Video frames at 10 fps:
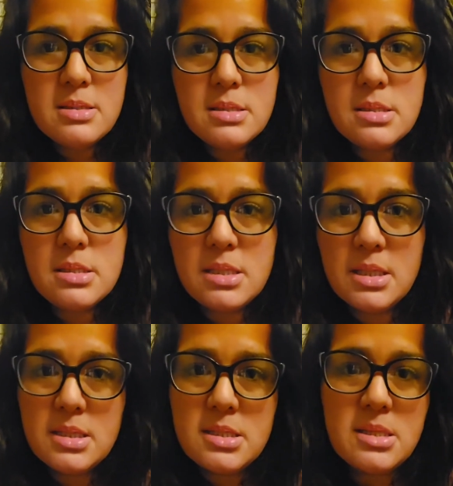
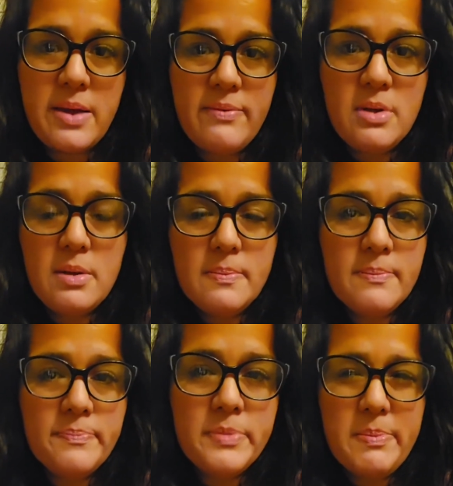6,
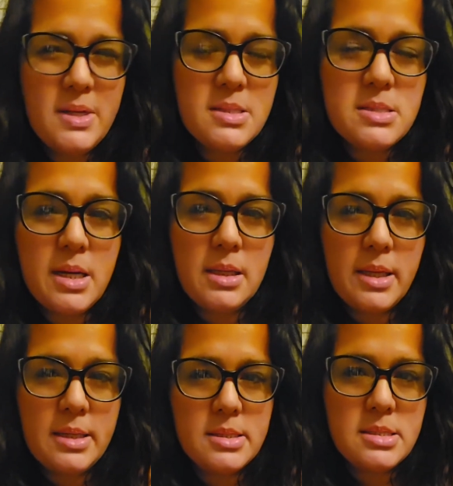7, but it's
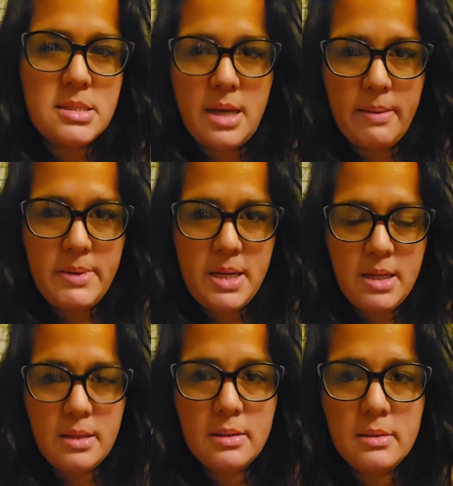not like a
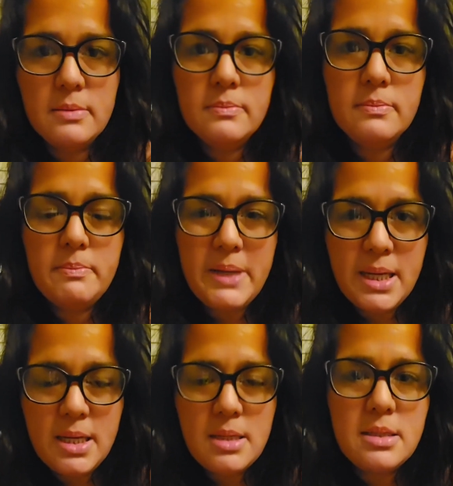stabbing
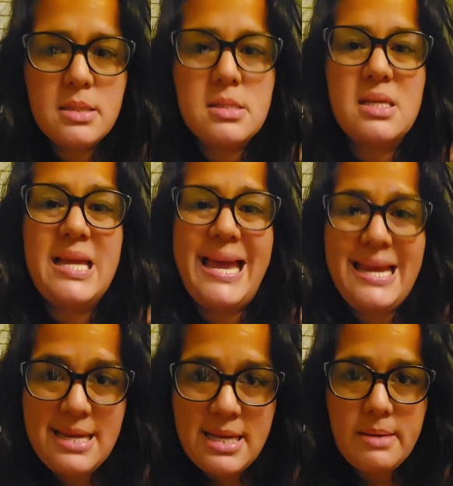pain, it's
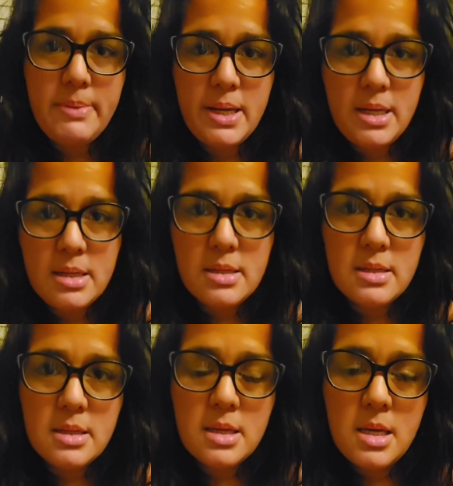an aching
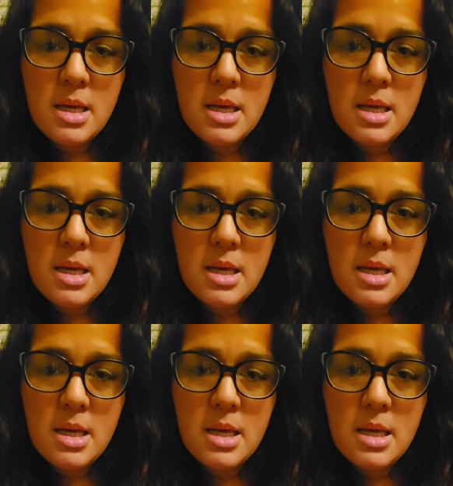pain.